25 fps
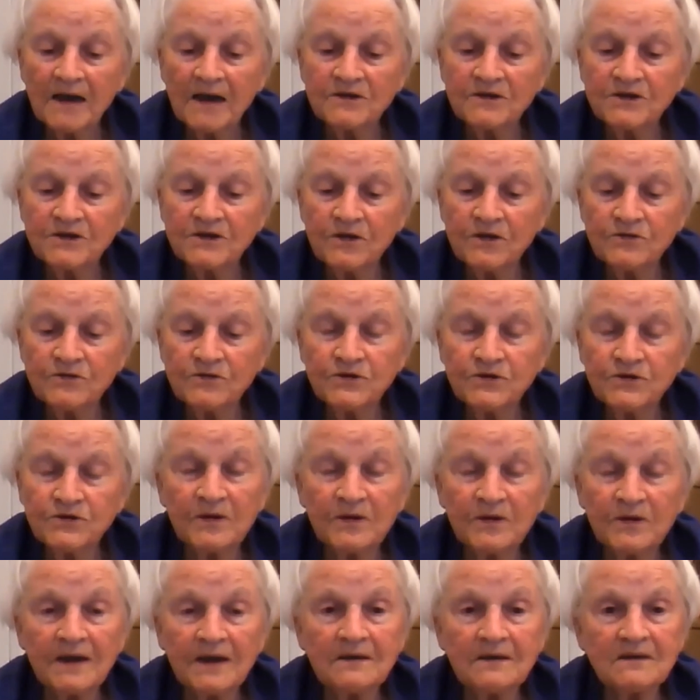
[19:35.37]
don't do
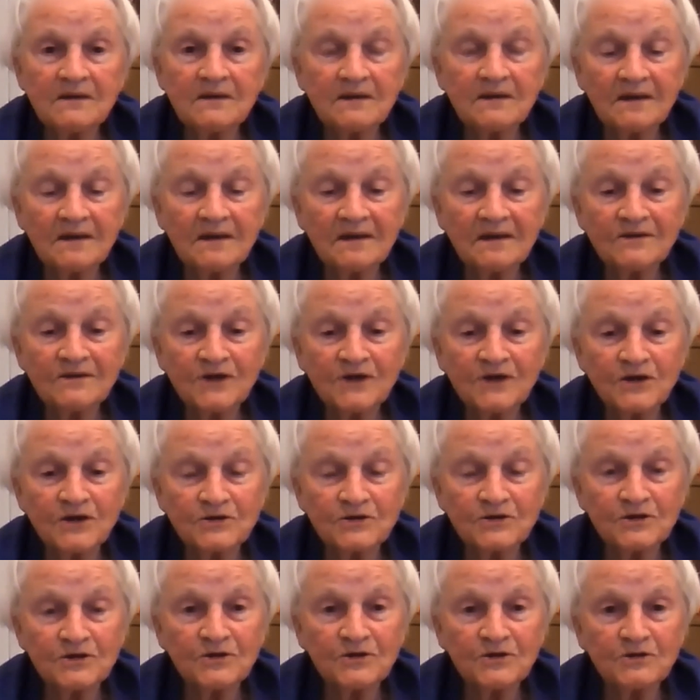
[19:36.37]
anything just
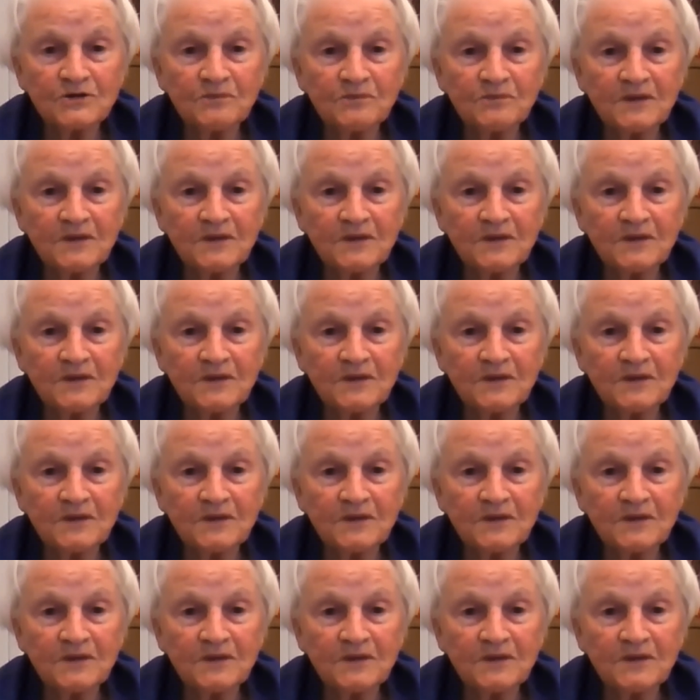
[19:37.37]
to